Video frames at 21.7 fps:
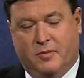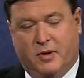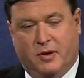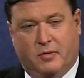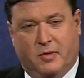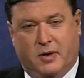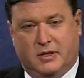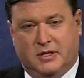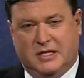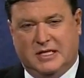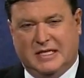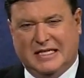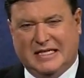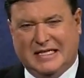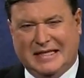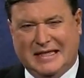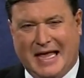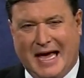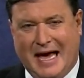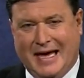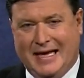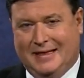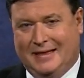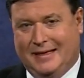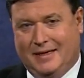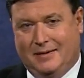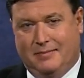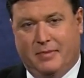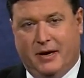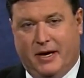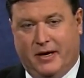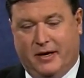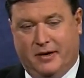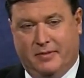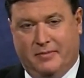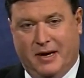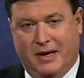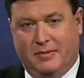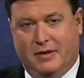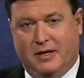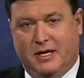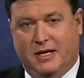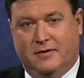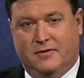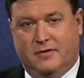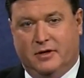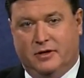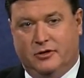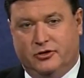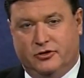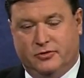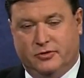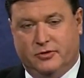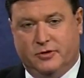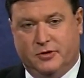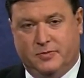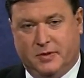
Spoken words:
It was slightly better, maybe even a truce,